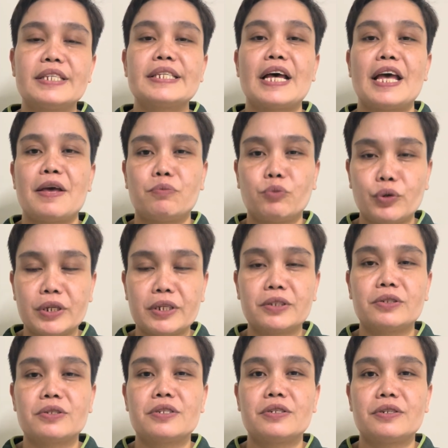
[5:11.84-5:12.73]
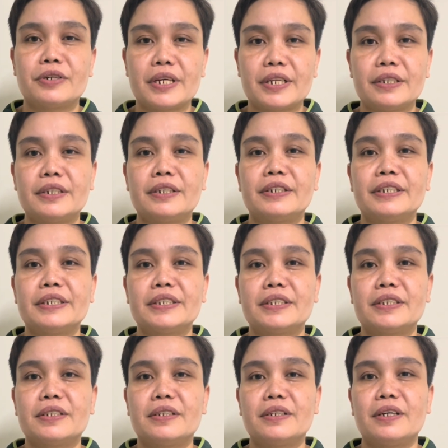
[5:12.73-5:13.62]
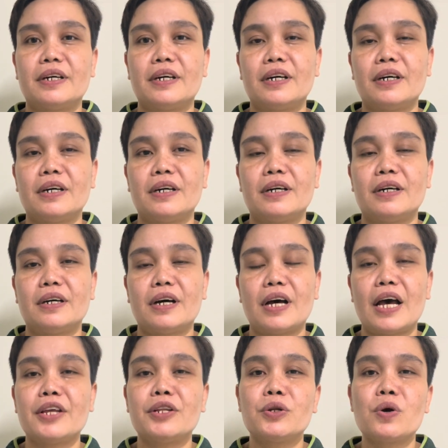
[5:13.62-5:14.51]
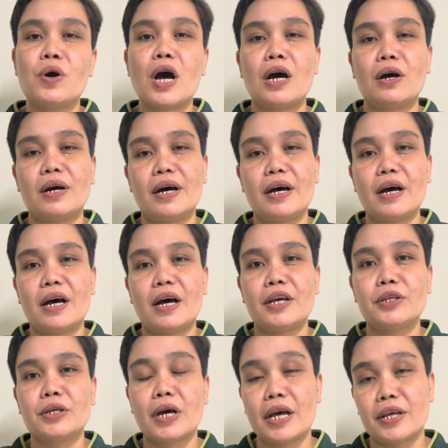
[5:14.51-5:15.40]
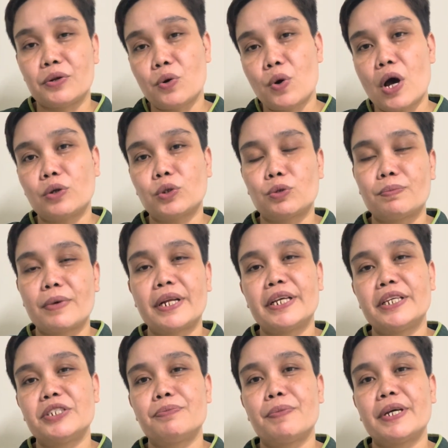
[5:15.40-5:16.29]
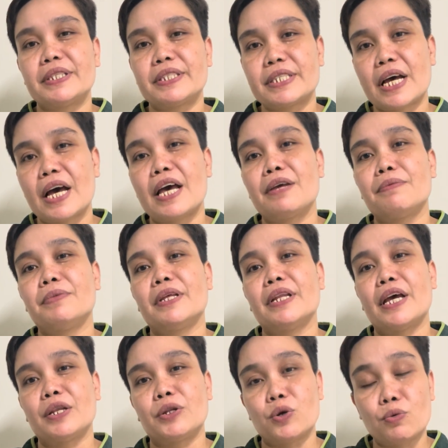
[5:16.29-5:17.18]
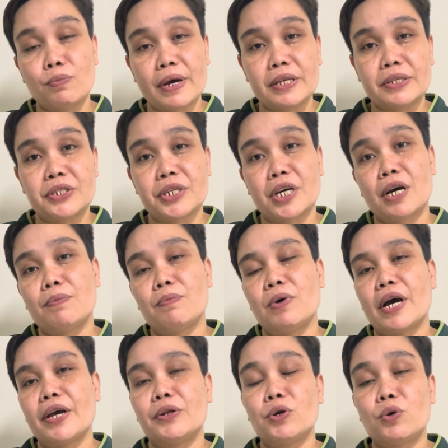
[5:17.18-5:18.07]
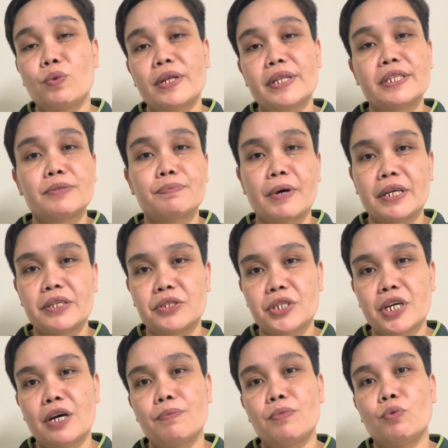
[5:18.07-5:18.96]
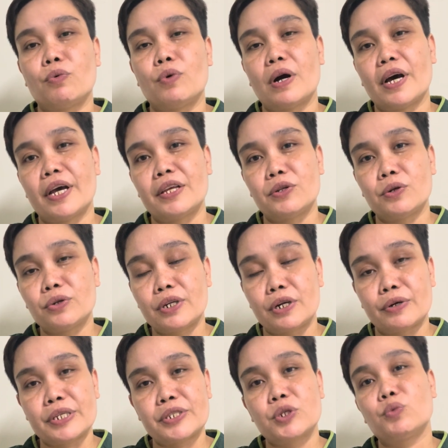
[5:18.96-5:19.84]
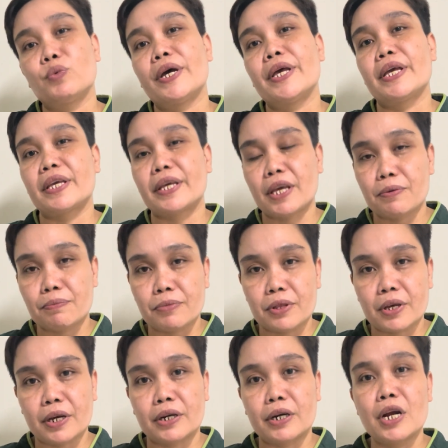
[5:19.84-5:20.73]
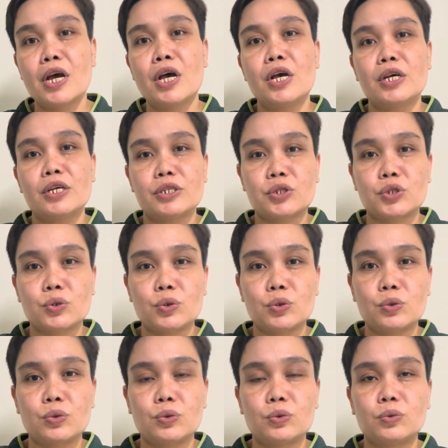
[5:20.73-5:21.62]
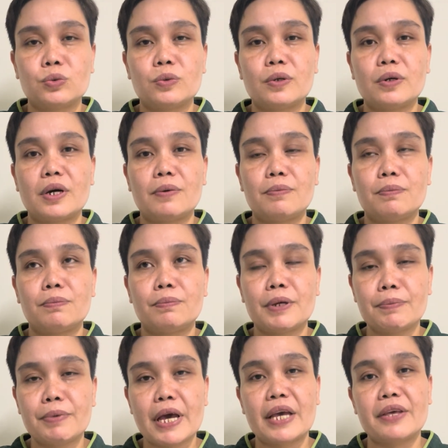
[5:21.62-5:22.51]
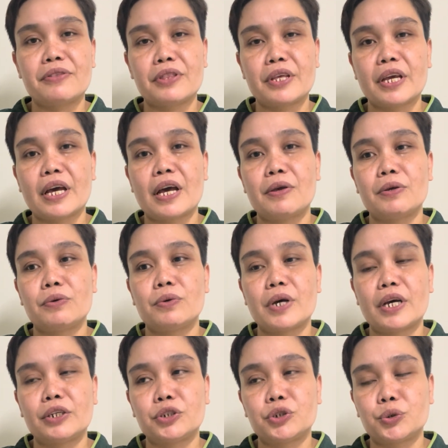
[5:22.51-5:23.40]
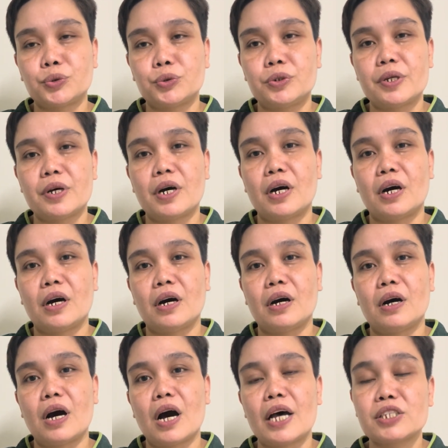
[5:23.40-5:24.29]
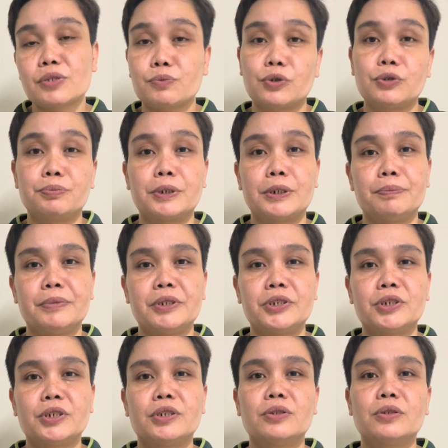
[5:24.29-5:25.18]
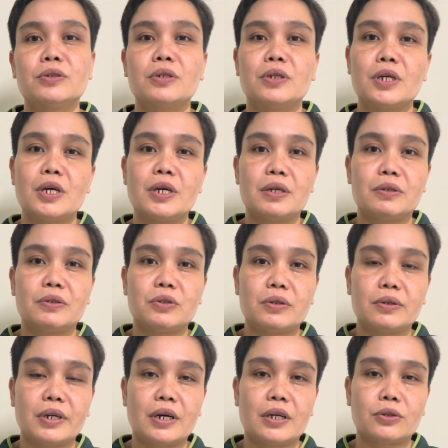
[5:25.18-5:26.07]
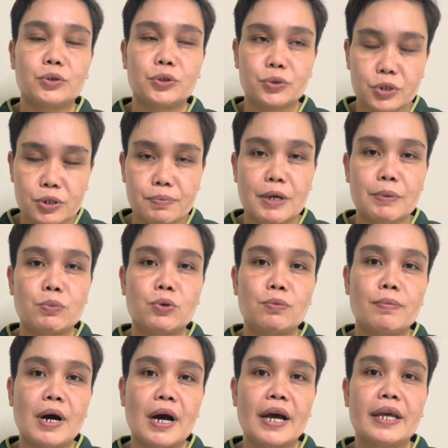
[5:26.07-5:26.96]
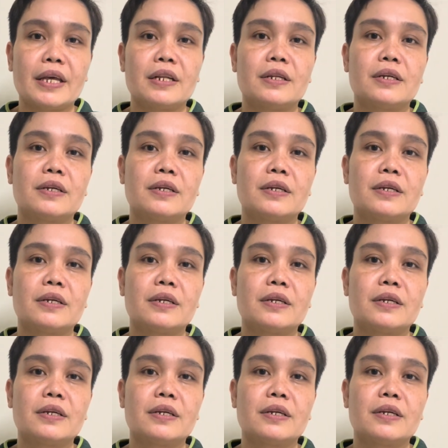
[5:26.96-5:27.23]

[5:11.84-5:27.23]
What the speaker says: Yes, I am willing to surrender it. I know how to manage my time, and I know my job. I know what is my job. I know the reason why I came there. So maybe I think I should ask for permission to use my mobile.